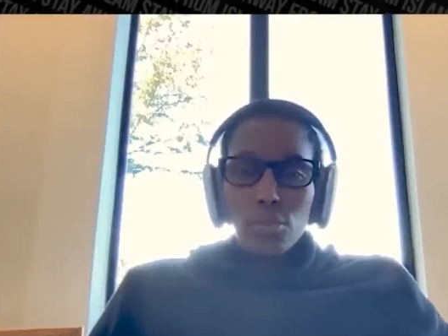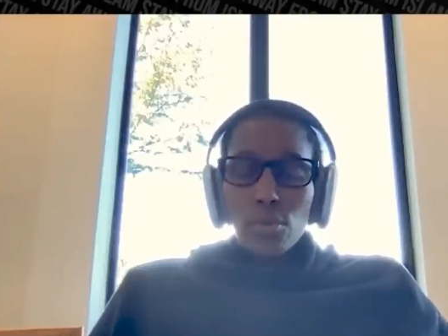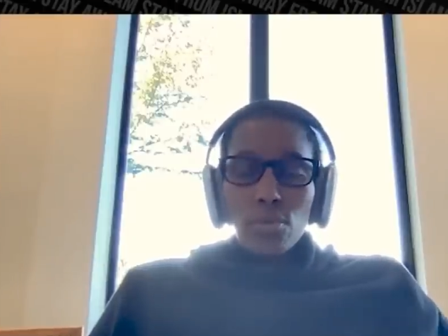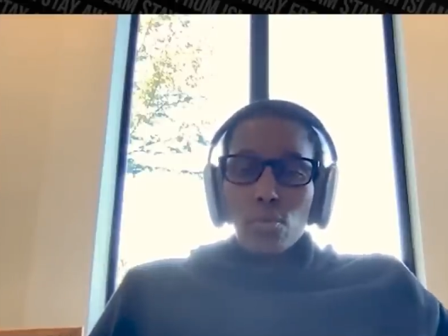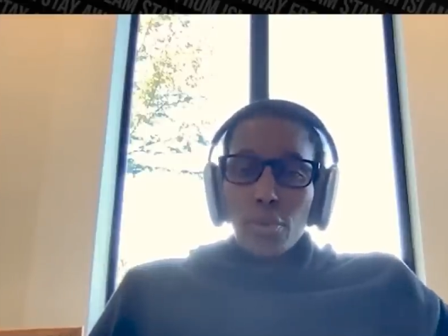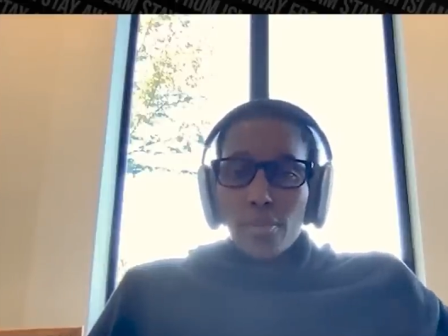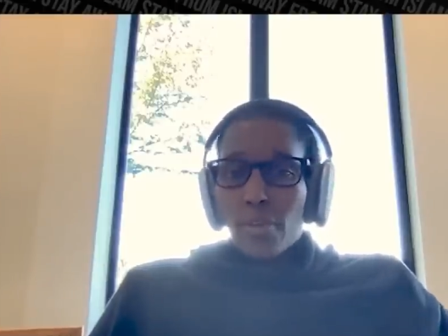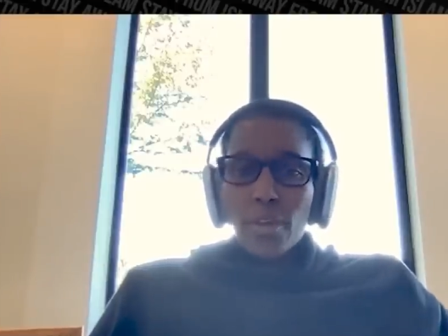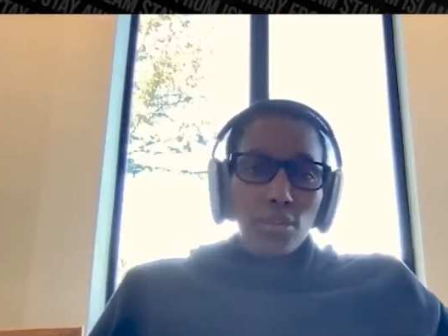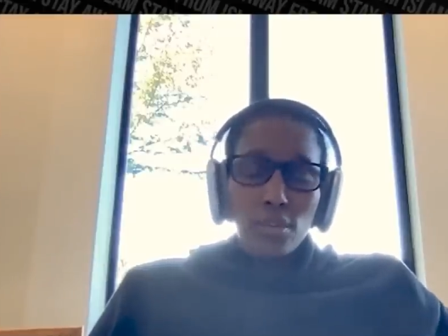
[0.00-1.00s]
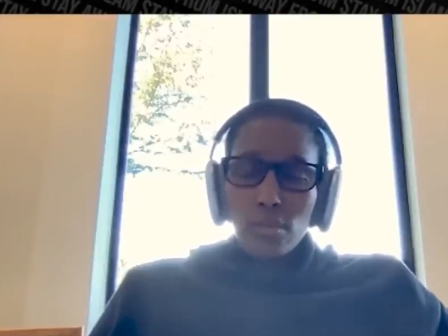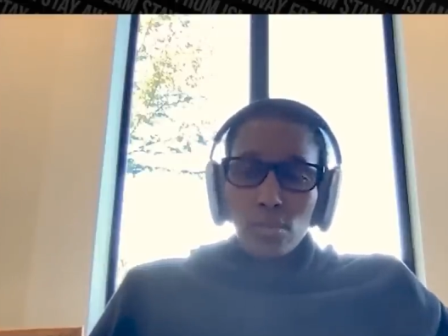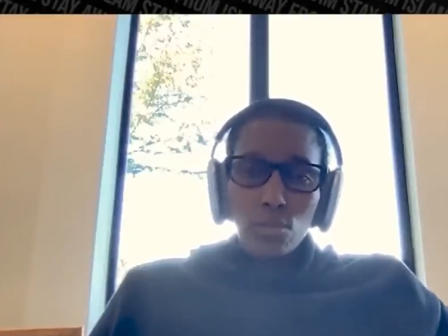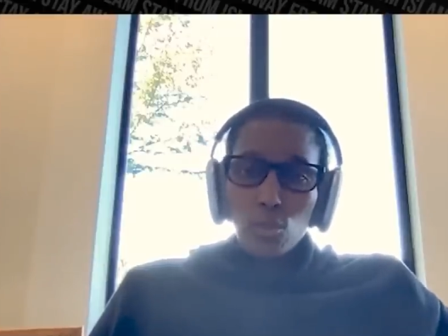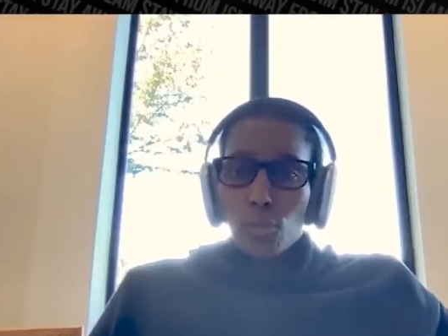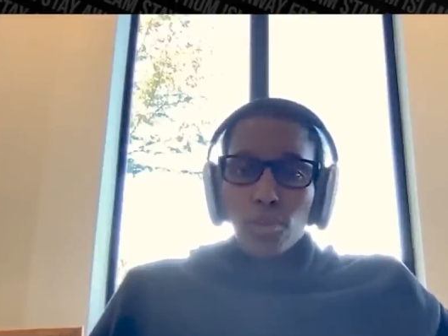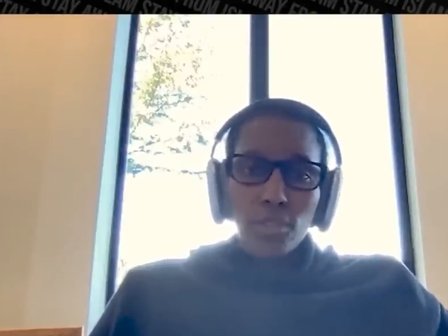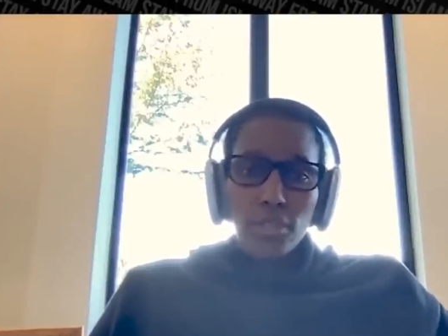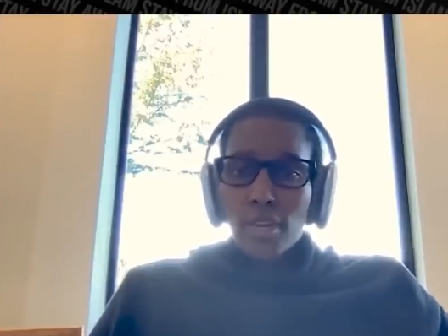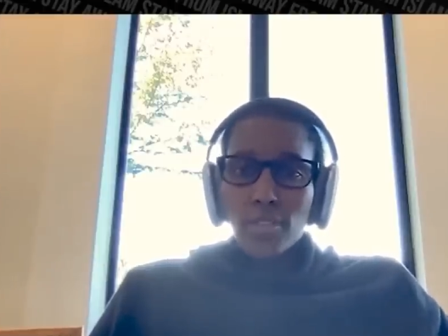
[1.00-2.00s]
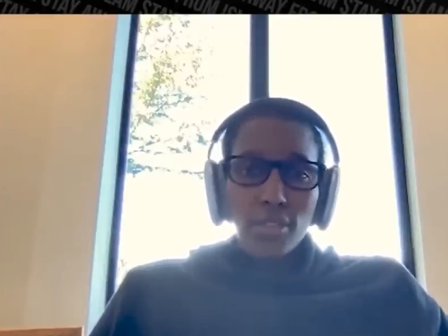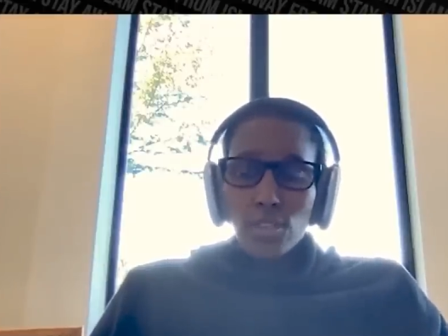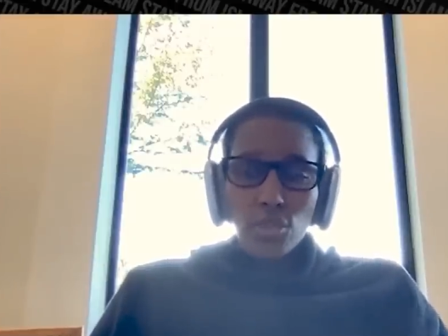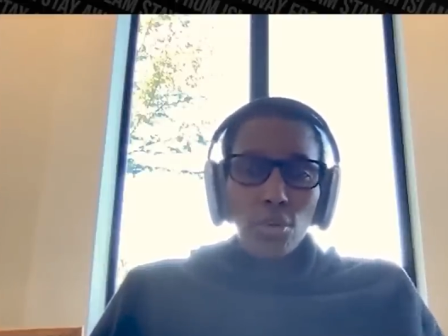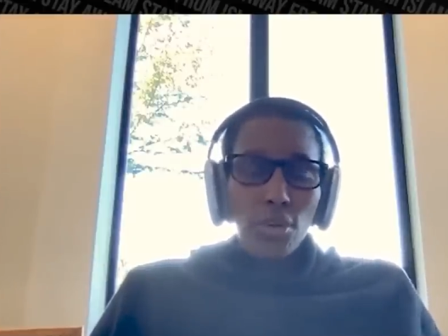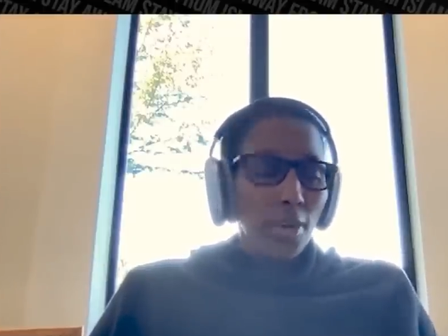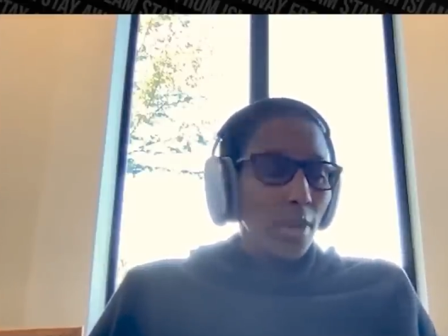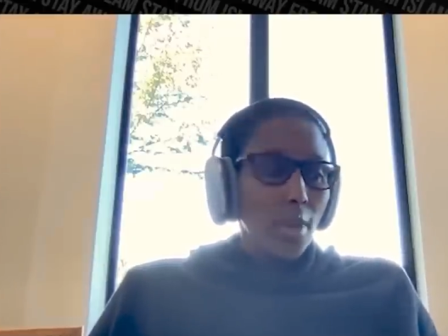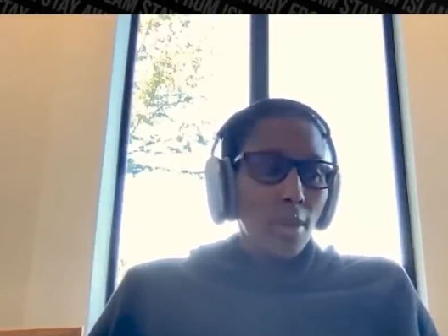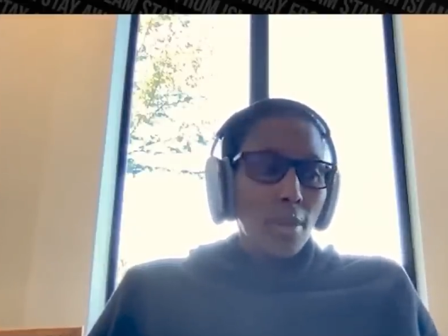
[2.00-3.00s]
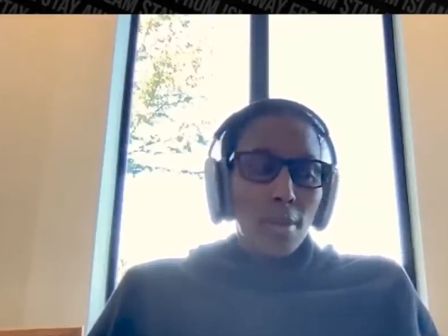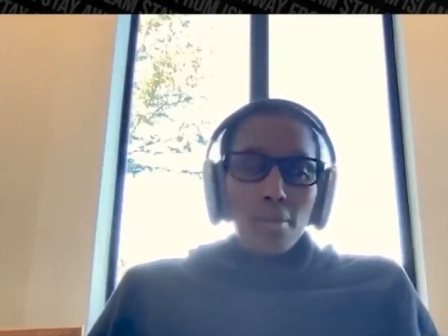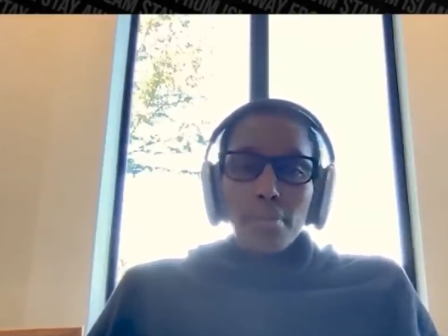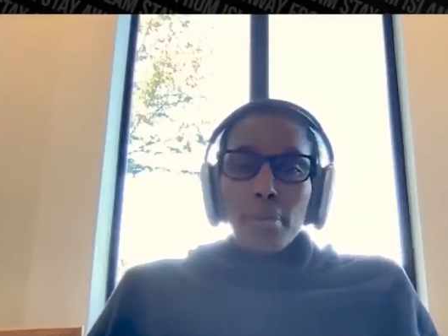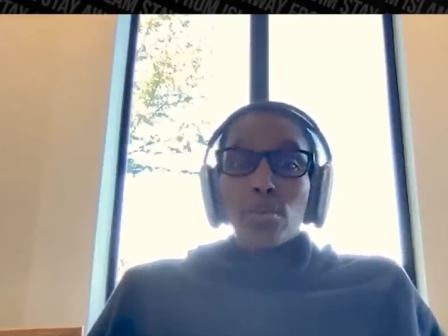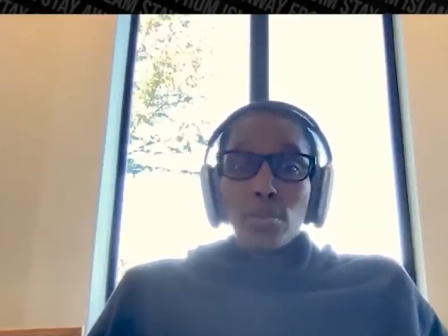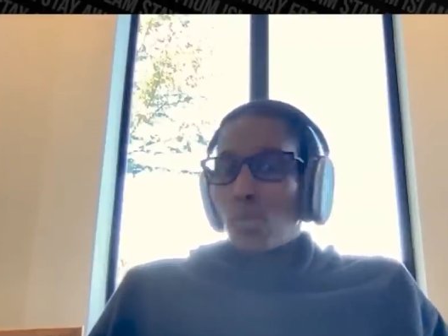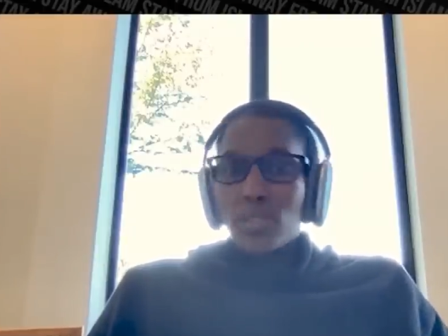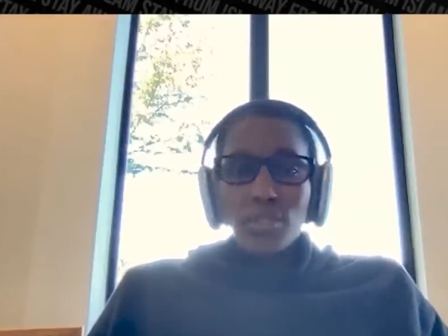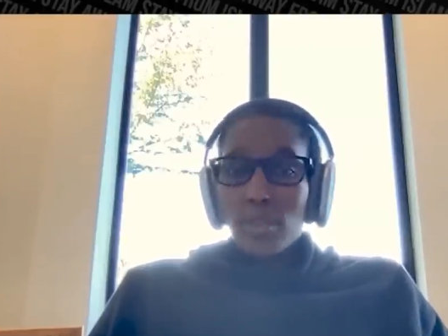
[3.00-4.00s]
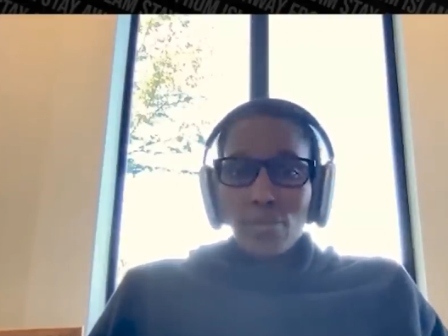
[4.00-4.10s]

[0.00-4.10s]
you know, with their friends to sports, dances, and so on, because it wasn't